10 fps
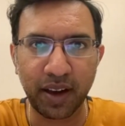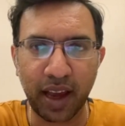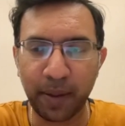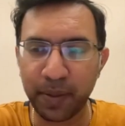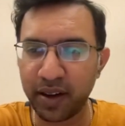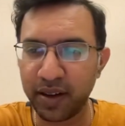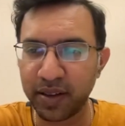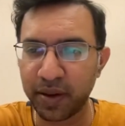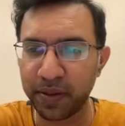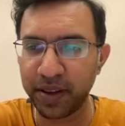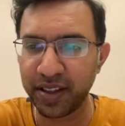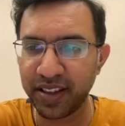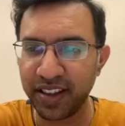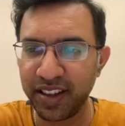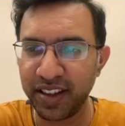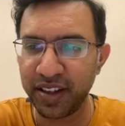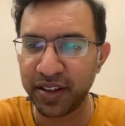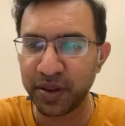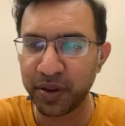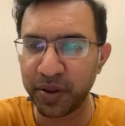camera surface.
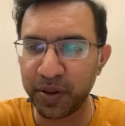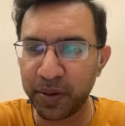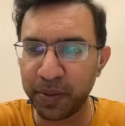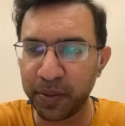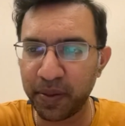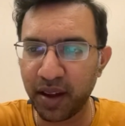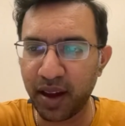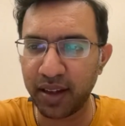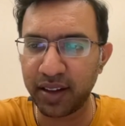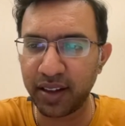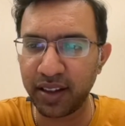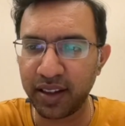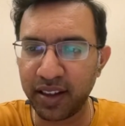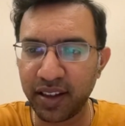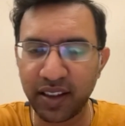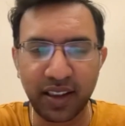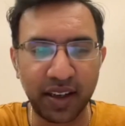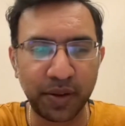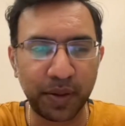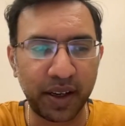So I think
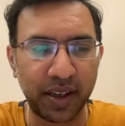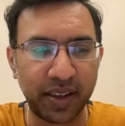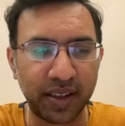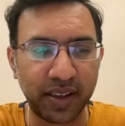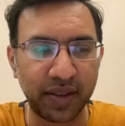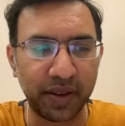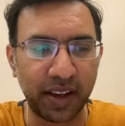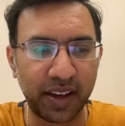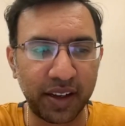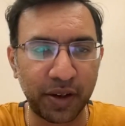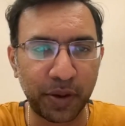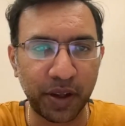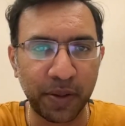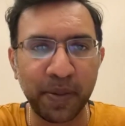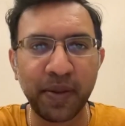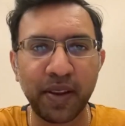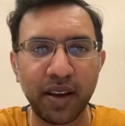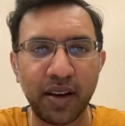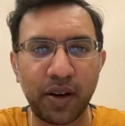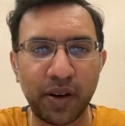that is why it's very clear today.
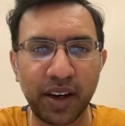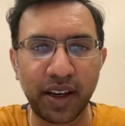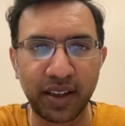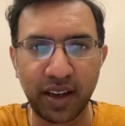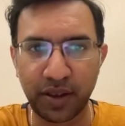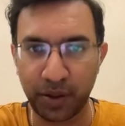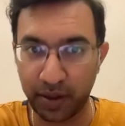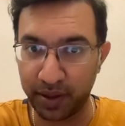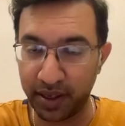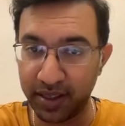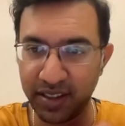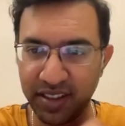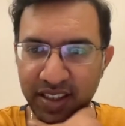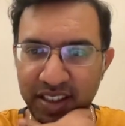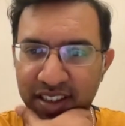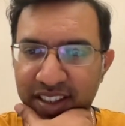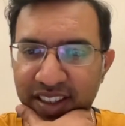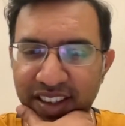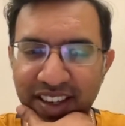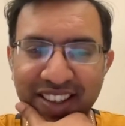All right, I should have realized this
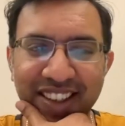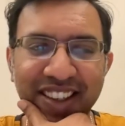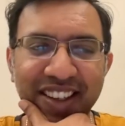yesterday, right?